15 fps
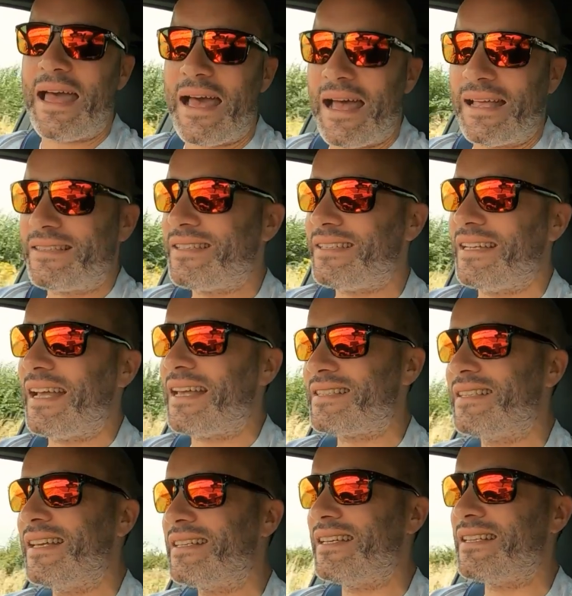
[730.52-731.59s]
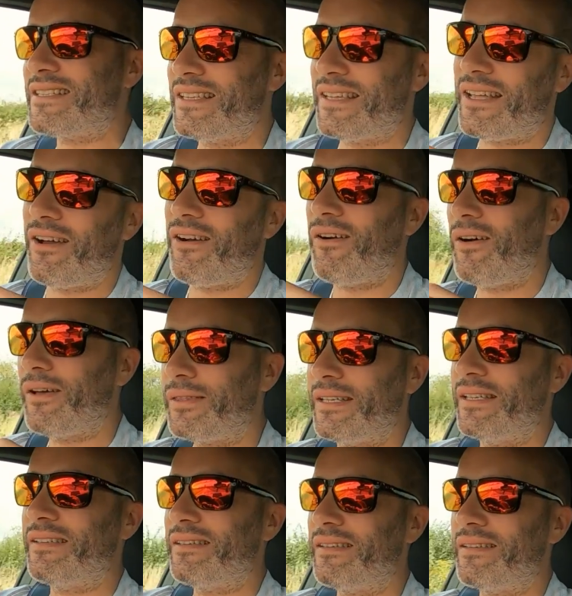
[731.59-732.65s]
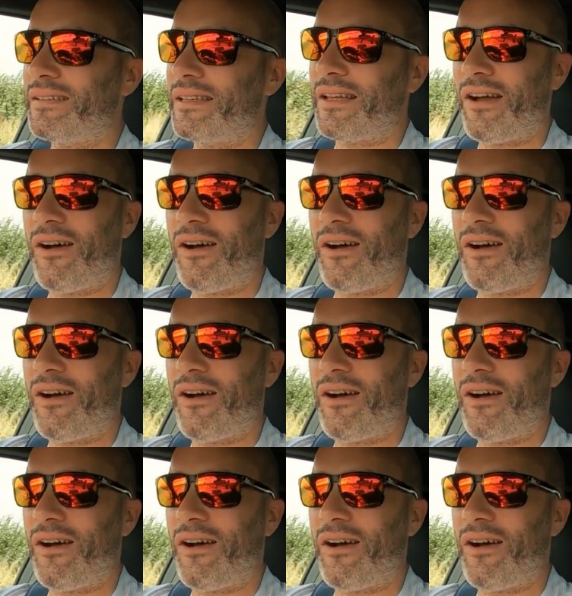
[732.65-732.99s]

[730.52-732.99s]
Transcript: add to the aesthetics of the car. I think the